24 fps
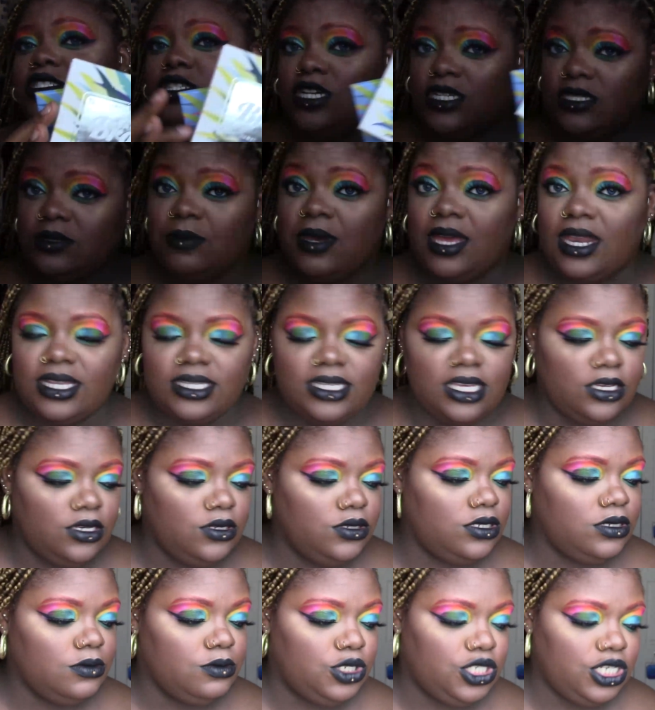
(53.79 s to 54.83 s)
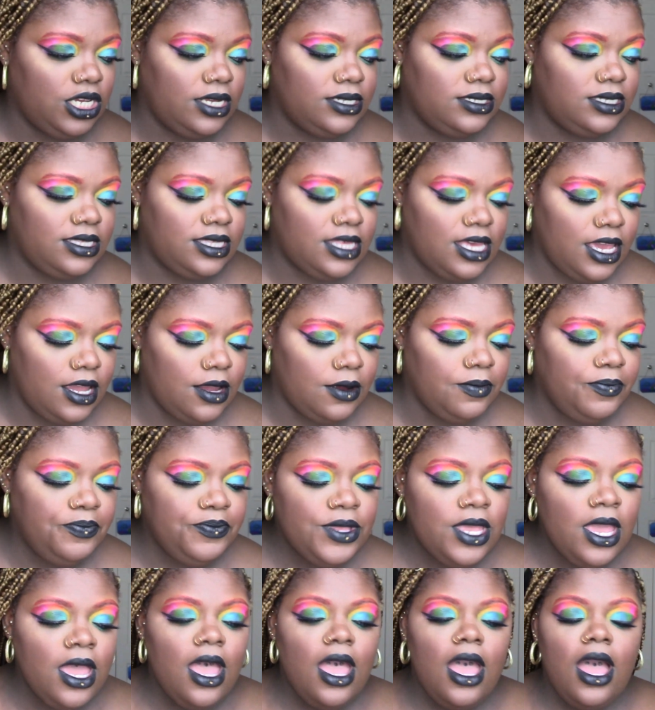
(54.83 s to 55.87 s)
Cosmetics. I used some shades there.
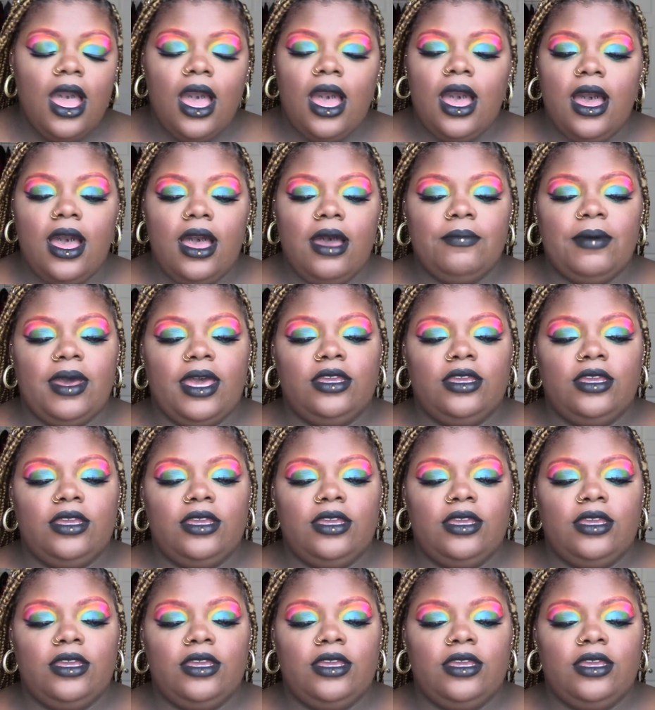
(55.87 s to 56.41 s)
Um,